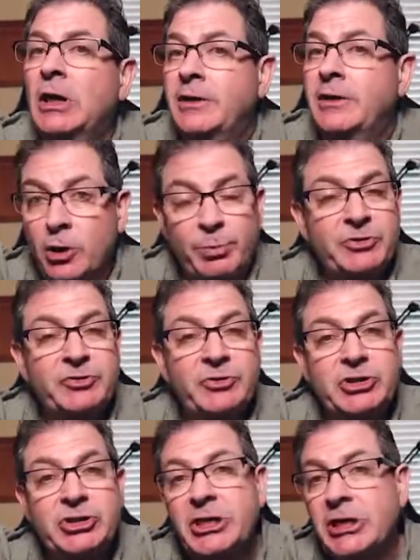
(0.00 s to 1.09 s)
therapist in the
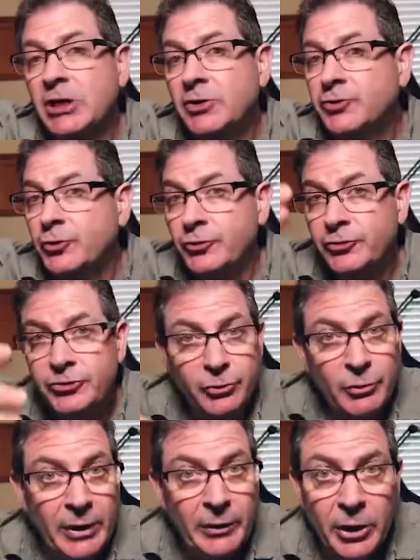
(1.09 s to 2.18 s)
chair, students
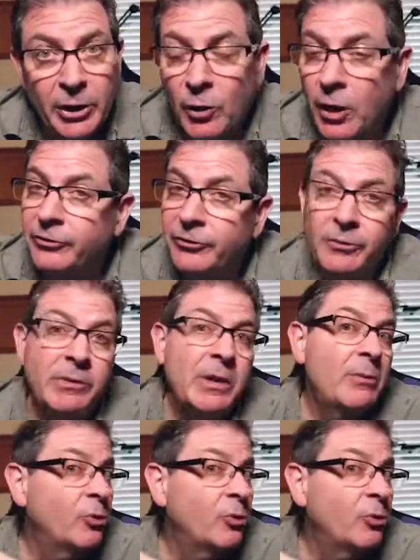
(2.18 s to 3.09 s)
directly across from them,